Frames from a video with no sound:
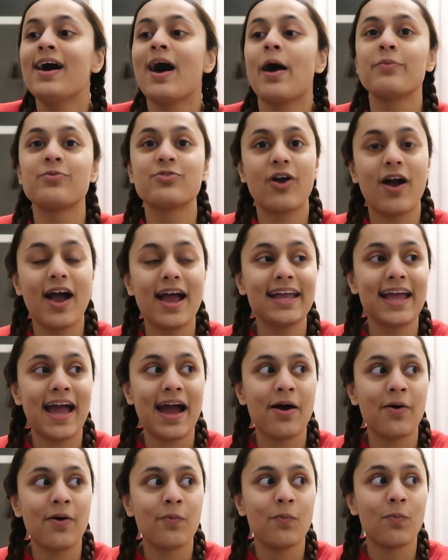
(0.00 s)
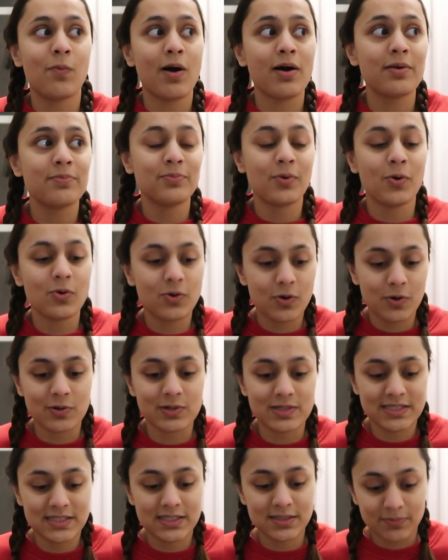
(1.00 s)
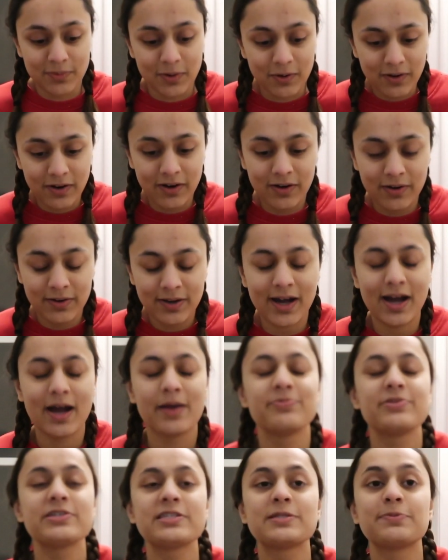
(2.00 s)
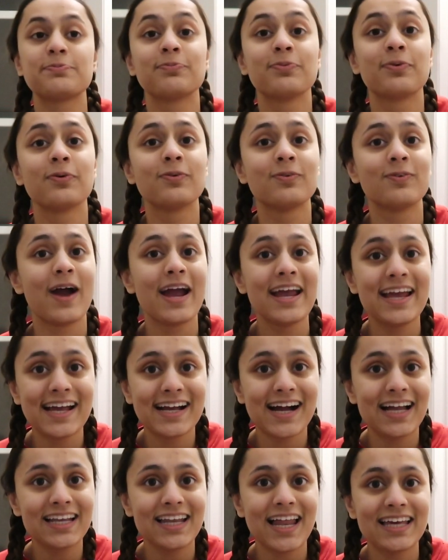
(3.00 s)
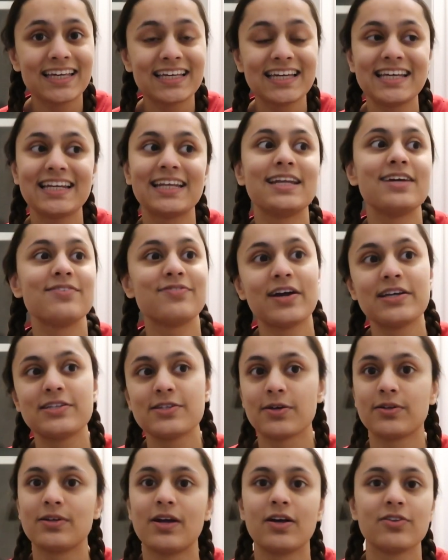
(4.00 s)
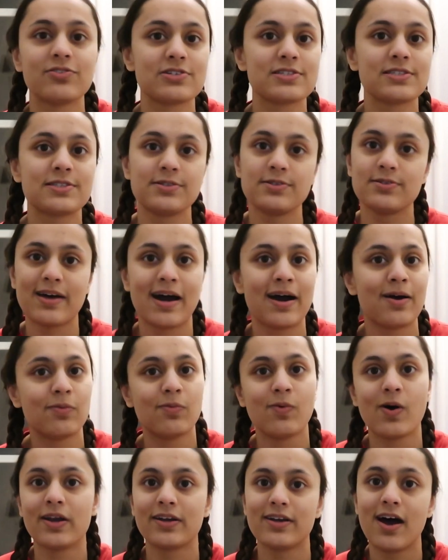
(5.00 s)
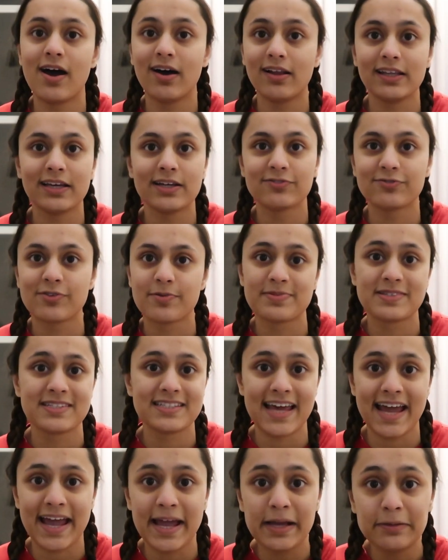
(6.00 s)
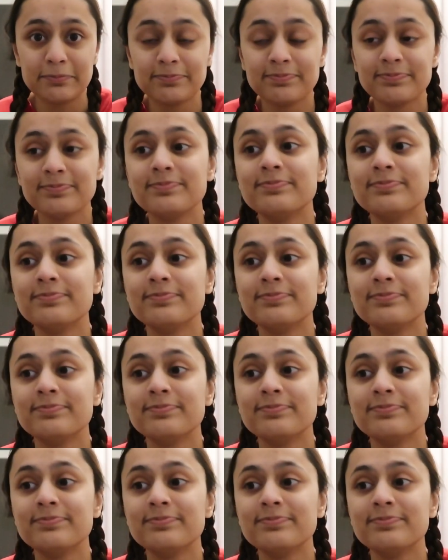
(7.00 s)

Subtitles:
I'm trying out one more course tomorrow. I'm just praying I like it, and if I don't, I'll just do that one earlier from today.